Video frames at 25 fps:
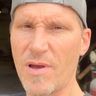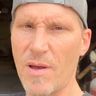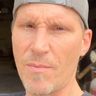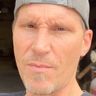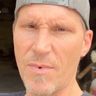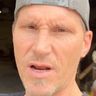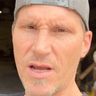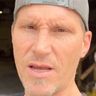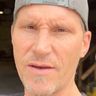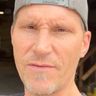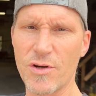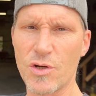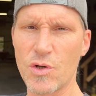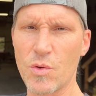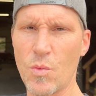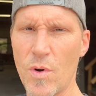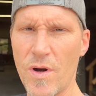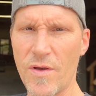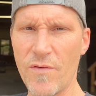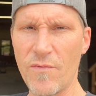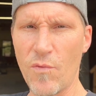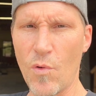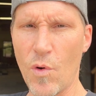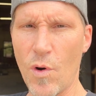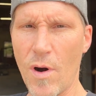I'm going to give it
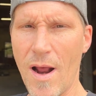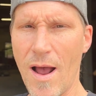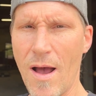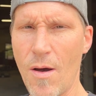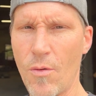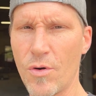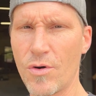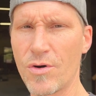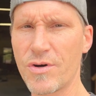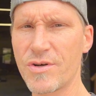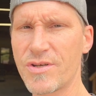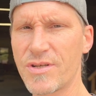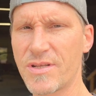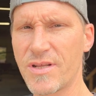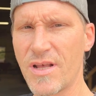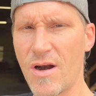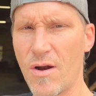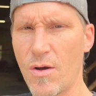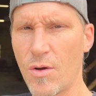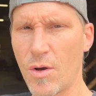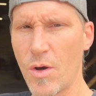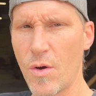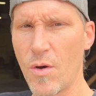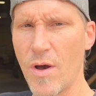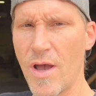24 hours, then
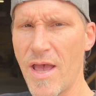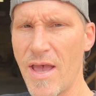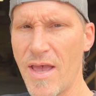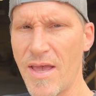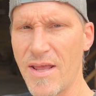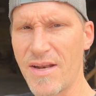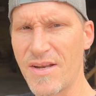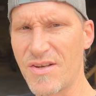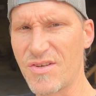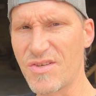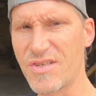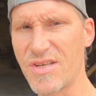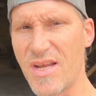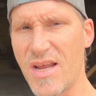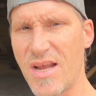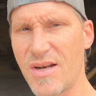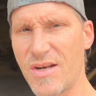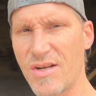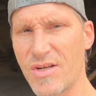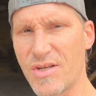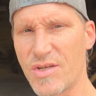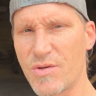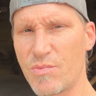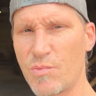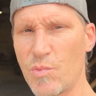I'll go ahead and sand
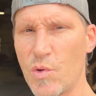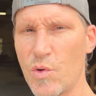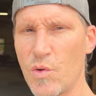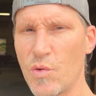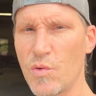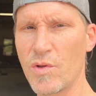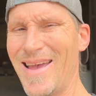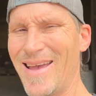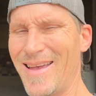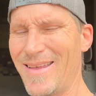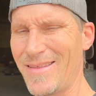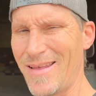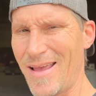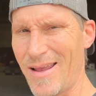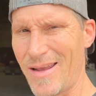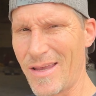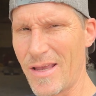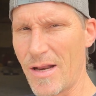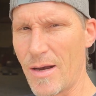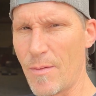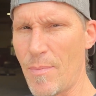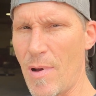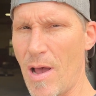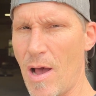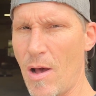it smooth and then
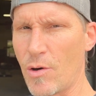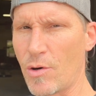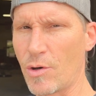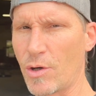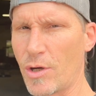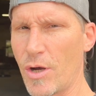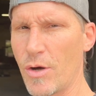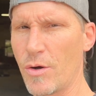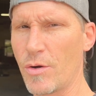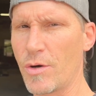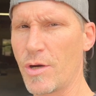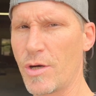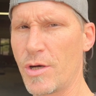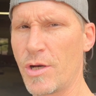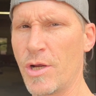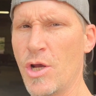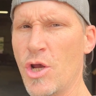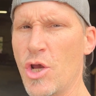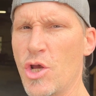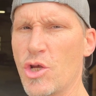get it powder coated.